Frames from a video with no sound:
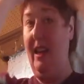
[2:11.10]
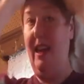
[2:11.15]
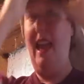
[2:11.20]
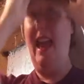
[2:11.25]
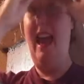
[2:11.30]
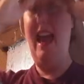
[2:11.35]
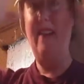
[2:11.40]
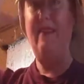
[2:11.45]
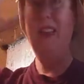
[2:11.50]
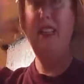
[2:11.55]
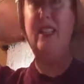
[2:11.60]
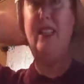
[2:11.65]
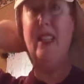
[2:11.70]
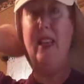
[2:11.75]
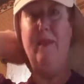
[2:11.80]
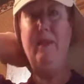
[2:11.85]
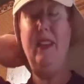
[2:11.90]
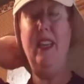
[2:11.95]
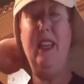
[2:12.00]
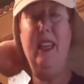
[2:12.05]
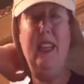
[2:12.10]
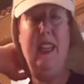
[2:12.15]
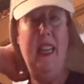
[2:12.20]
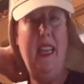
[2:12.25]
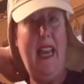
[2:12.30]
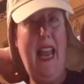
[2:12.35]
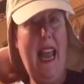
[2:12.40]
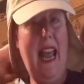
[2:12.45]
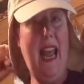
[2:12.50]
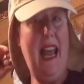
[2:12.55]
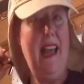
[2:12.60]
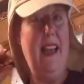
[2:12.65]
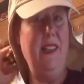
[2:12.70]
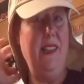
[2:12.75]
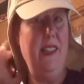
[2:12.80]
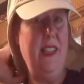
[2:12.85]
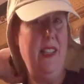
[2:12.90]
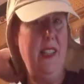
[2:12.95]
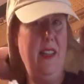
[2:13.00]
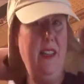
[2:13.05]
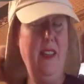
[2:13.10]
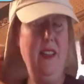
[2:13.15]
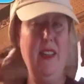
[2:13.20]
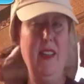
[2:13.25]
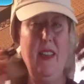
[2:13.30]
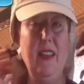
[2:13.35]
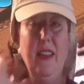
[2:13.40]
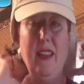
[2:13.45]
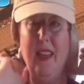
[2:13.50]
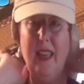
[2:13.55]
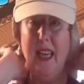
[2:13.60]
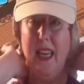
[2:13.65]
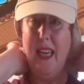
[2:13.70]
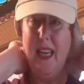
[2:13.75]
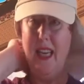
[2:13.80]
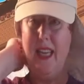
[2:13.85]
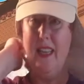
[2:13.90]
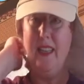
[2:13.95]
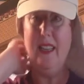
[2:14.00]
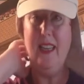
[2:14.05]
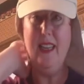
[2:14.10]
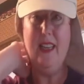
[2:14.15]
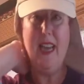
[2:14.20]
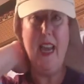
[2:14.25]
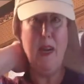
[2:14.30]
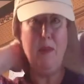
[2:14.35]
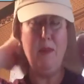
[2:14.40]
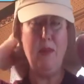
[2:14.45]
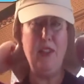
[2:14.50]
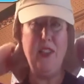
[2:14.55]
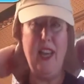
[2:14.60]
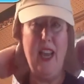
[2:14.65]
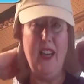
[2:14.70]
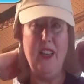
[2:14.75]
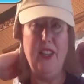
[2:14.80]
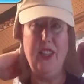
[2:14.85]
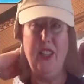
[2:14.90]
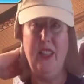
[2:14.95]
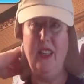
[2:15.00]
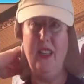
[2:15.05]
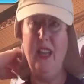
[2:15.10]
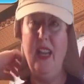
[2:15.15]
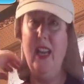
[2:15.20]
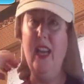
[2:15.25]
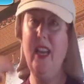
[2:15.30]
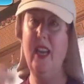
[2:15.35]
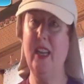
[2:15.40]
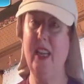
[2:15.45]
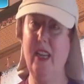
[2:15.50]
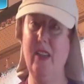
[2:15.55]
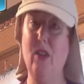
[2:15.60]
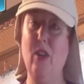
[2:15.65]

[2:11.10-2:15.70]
having something that has the neck protection can